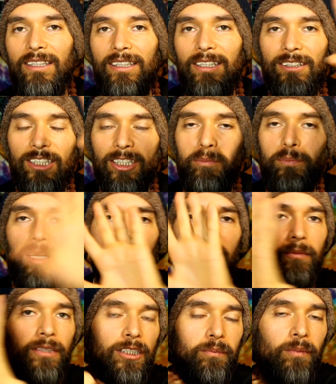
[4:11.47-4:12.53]
There's this
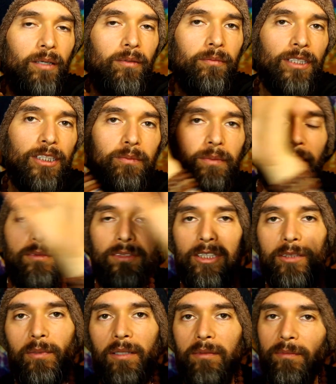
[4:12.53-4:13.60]
problem, this problem, this problem,
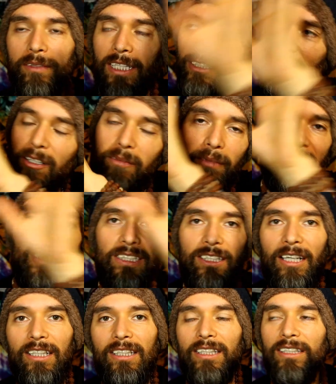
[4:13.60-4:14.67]
this problem. That's all mind
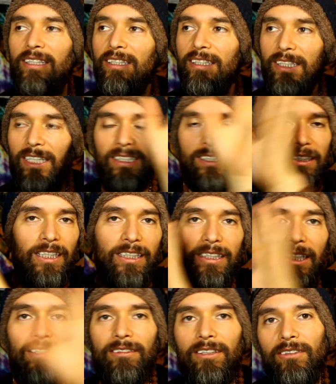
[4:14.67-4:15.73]
talk. That's
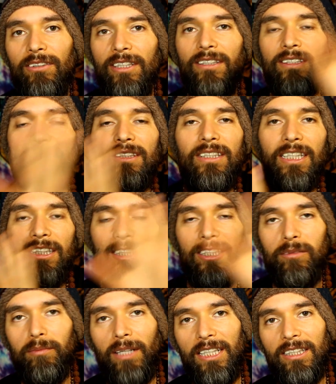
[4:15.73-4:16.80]
not even real. That's
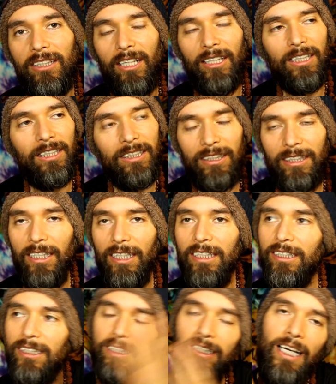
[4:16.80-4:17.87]
just mind talk. It's
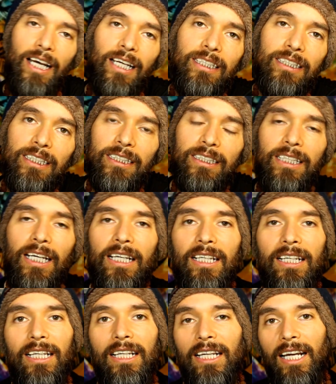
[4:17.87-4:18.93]
this, it's that, it's this, that.
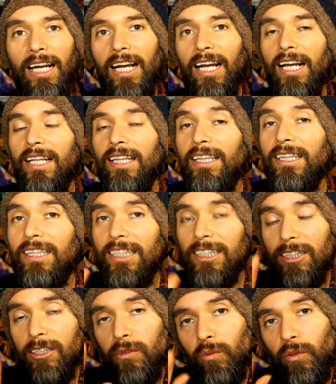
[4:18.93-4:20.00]
And
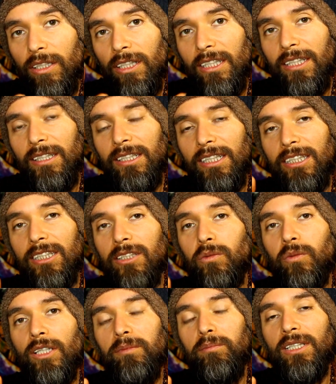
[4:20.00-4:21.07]
this is
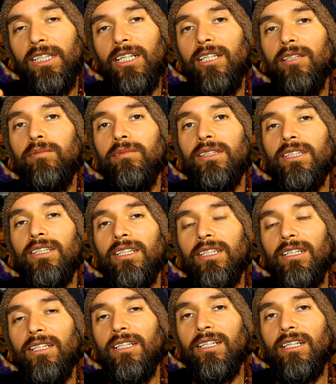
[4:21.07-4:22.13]
where it becomes
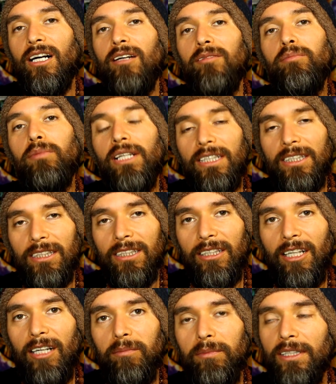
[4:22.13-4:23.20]
complex and
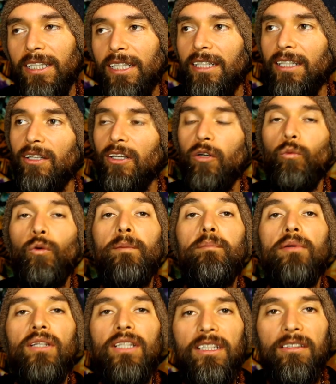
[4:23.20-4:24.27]
complicated. We
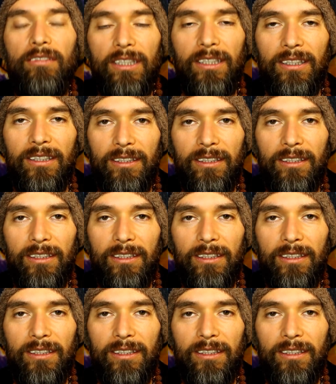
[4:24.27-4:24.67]
believe it.